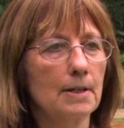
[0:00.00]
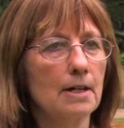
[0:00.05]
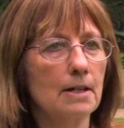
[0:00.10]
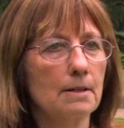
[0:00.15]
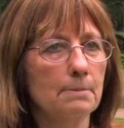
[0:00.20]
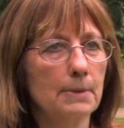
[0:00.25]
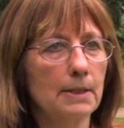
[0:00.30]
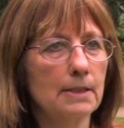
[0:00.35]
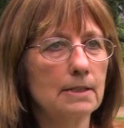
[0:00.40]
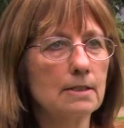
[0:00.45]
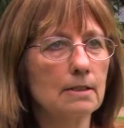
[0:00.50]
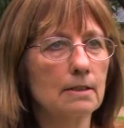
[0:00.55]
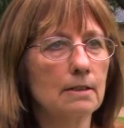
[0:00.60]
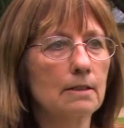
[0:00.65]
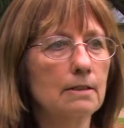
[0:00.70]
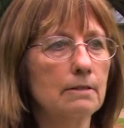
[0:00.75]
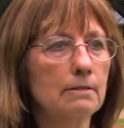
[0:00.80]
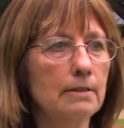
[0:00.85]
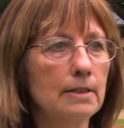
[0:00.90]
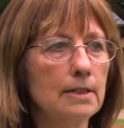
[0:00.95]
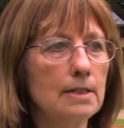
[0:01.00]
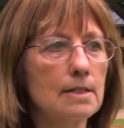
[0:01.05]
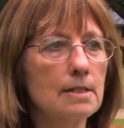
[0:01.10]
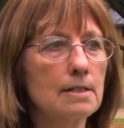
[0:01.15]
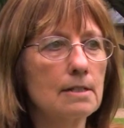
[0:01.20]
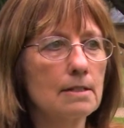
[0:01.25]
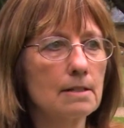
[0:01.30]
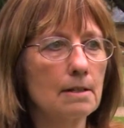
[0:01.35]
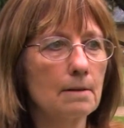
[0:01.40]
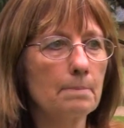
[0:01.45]
A mandala
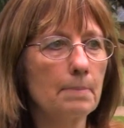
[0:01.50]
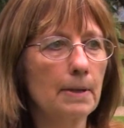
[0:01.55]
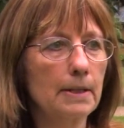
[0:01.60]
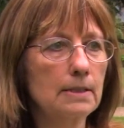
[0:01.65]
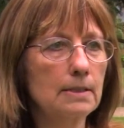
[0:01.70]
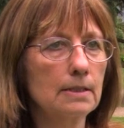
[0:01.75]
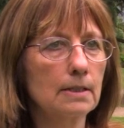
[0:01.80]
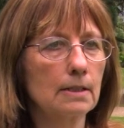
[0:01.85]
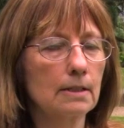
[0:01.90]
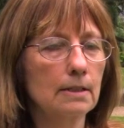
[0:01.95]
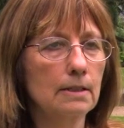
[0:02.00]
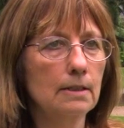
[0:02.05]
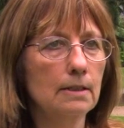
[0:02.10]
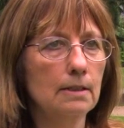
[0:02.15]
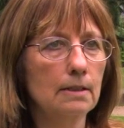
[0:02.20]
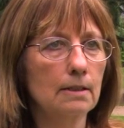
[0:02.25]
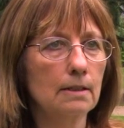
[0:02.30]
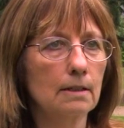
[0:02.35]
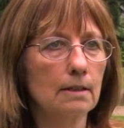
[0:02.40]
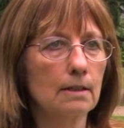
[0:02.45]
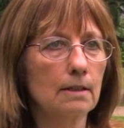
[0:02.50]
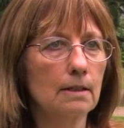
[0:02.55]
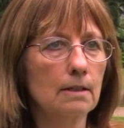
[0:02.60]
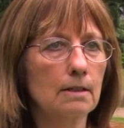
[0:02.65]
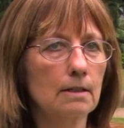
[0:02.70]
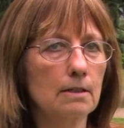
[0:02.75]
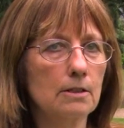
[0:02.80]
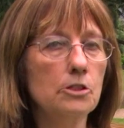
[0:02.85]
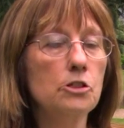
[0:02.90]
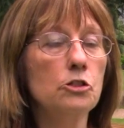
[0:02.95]
is basically
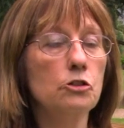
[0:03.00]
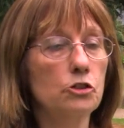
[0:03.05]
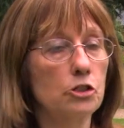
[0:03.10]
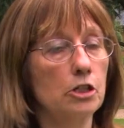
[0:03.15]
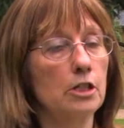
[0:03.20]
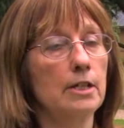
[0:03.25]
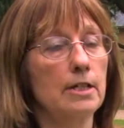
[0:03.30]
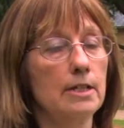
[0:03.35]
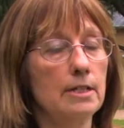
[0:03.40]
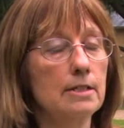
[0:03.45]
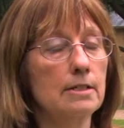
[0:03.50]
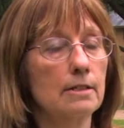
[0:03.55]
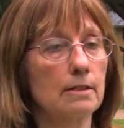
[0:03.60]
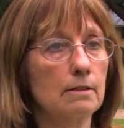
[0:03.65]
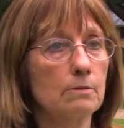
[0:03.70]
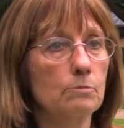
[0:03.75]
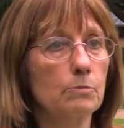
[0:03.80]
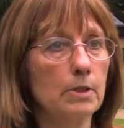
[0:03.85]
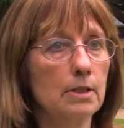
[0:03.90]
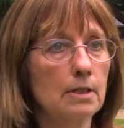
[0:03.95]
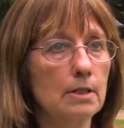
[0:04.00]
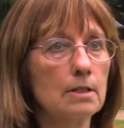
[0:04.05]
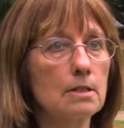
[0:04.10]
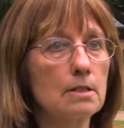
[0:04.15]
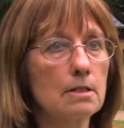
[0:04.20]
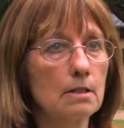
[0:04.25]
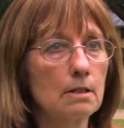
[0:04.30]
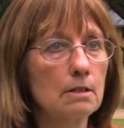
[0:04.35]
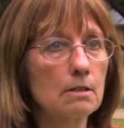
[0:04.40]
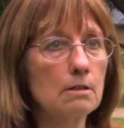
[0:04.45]
usually done within a
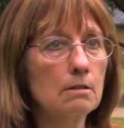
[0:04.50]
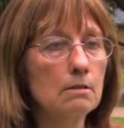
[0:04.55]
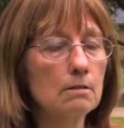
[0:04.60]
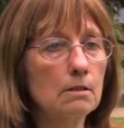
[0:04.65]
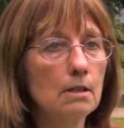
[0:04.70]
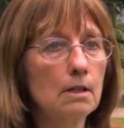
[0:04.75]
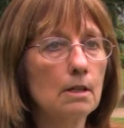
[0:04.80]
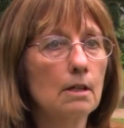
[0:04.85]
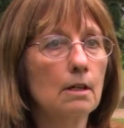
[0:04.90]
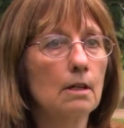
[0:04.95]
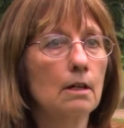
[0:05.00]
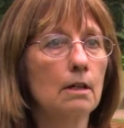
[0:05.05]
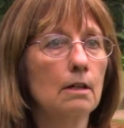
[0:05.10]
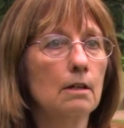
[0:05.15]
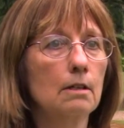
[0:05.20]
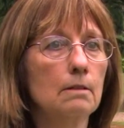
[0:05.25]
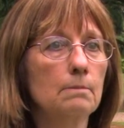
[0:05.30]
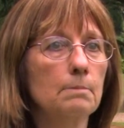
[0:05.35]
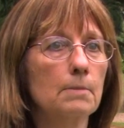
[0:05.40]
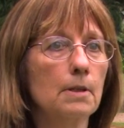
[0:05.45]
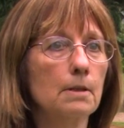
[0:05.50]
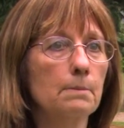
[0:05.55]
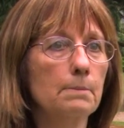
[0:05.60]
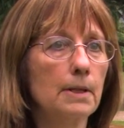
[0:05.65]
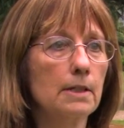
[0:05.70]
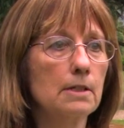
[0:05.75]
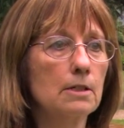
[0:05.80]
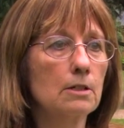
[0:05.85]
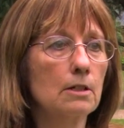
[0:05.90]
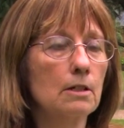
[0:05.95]
circle. A
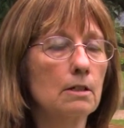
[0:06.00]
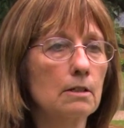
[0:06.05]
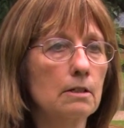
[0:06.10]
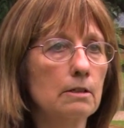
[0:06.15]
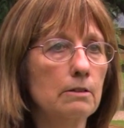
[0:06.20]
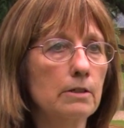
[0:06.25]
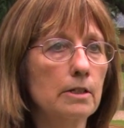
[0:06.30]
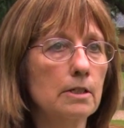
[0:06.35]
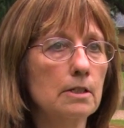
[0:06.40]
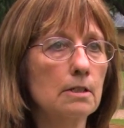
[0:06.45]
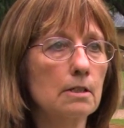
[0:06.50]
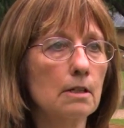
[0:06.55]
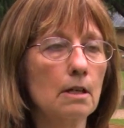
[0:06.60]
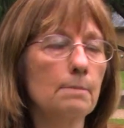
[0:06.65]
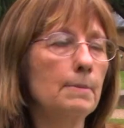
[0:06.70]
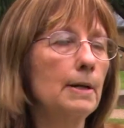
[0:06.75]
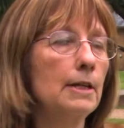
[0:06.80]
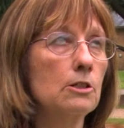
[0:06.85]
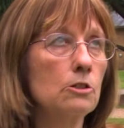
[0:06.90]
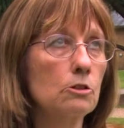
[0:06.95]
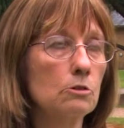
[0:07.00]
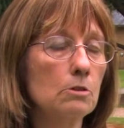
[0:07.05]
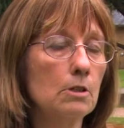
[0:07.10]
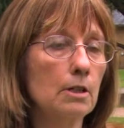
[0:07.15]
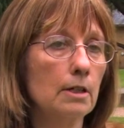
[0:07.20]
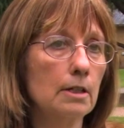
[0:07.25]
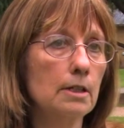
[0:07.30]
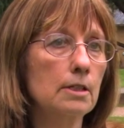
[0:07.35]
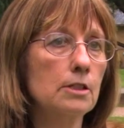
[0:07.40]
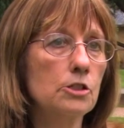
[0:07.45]

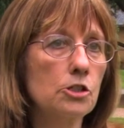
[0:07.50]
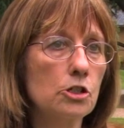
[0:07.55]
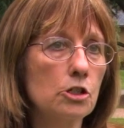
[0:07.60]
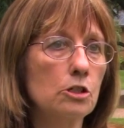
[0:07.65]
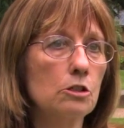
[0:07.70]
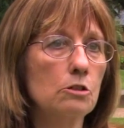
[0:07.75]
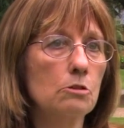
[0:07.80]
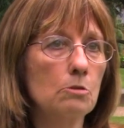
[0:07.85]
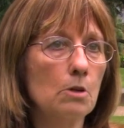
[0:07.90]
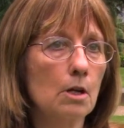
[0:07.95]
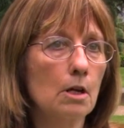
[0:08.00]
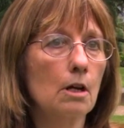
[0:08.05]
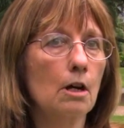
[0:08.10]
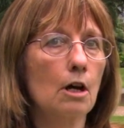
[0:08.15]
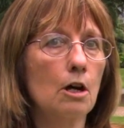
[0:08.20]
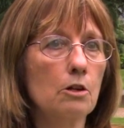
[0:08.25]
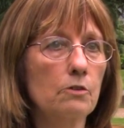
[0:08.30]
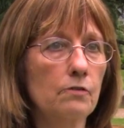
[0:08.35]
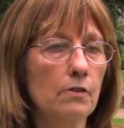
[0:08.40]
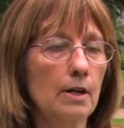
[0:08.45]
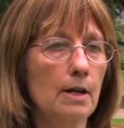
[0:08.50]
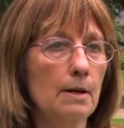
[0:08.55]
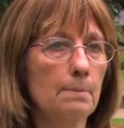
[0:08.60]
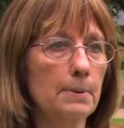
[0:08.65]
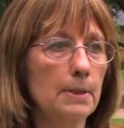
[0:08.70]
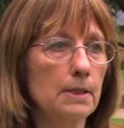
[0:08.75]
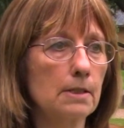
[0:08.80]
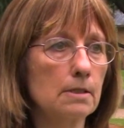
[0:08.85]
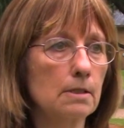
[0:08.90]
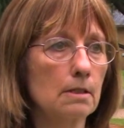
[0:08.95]
mandorla is two
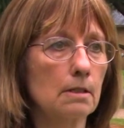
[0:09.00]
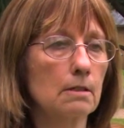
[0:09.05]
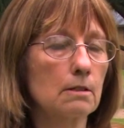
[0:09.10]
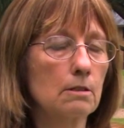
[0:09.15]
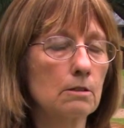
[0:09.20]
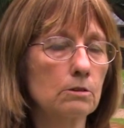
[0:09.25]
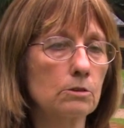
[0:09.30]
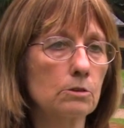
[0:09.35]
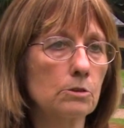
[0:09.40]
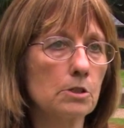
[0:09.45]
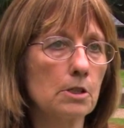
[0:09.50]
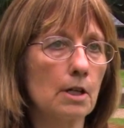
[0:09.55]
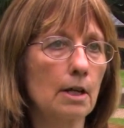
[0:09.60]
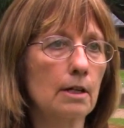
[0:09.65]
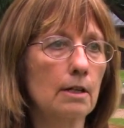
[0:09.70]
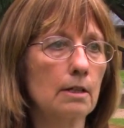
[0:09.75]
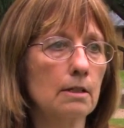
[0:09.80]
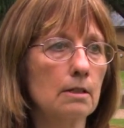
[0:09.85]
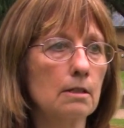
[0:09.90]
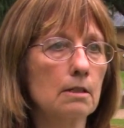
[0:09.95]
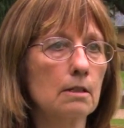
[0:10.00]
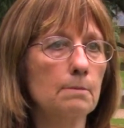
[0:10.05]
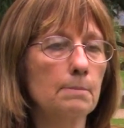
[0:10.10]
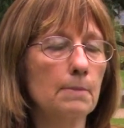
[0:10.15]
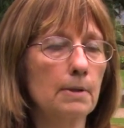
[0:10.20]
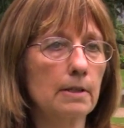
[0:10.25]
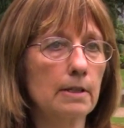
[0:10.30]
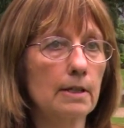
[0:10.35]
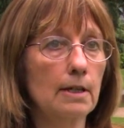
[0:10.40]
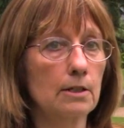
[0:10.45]
overlapping circles, and
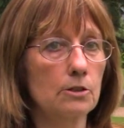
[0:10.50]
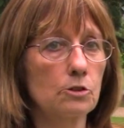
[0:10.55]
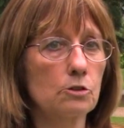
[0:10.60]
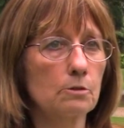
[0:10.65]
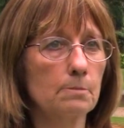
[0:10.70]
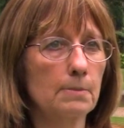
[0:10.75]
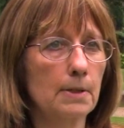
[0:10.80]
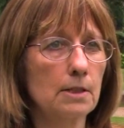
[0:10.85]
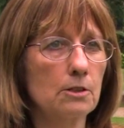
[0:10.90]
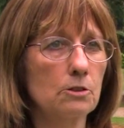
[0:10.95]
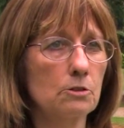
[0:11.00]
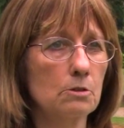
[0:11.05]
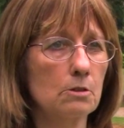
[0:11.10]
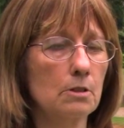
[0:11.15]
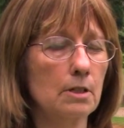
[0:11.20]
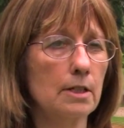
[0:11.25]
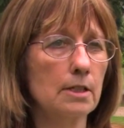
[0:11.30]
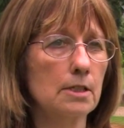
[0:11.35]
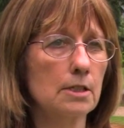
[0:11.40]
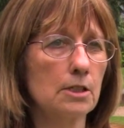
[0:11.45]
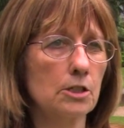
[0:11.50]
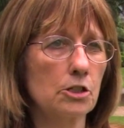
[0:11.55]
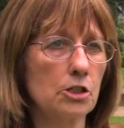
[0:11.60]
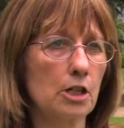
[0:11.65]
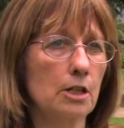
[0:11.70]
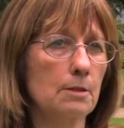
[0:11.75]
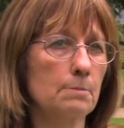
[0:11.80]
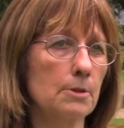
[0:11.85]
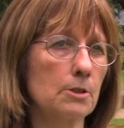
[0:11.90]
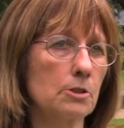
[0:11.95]
the actual mandorla is the
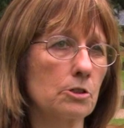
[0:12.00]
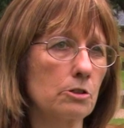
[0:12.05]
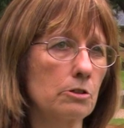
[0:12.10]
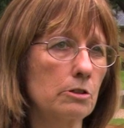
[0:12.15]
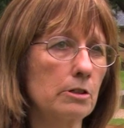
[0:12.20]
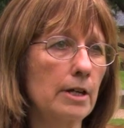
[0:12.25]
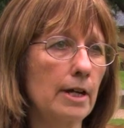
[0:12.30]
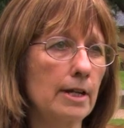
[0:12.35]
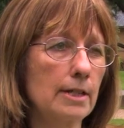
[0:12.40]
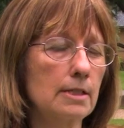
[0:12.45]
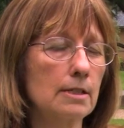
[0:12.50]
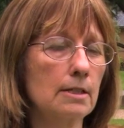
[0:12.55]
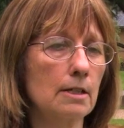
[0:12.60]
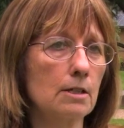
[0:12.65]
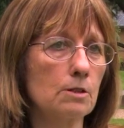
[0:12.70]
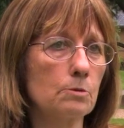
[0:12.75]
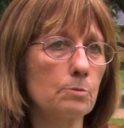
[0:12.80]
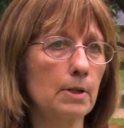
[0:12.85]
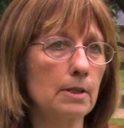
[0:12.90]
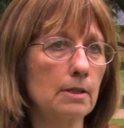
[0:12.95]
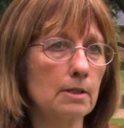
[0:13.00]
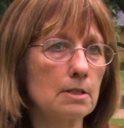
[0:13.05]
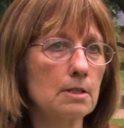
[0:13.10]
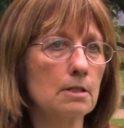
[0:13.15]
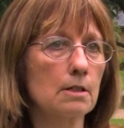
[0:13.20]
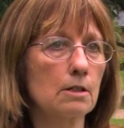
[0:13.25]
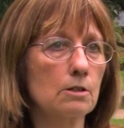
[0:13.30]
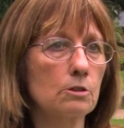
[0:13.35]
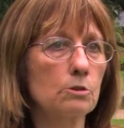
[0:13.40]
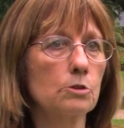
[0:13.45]
shape that's created when the
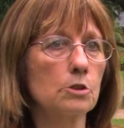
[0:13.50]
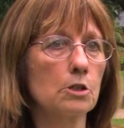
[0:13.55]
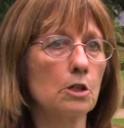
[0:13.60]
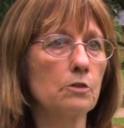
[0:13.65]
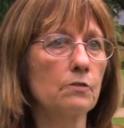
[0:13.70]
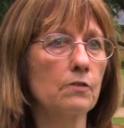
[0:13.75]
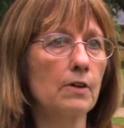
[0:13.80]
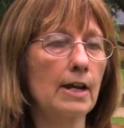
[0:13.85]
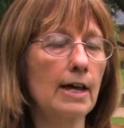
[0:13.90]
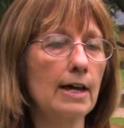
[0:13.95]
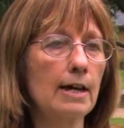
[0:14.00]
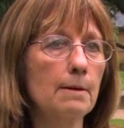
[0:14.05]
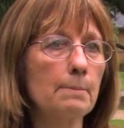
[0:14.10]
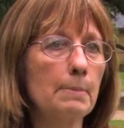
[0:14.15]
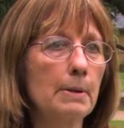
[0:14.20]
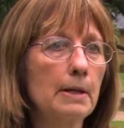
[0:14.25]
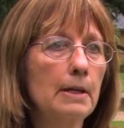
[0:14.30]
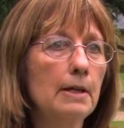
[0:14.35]
circles overlap.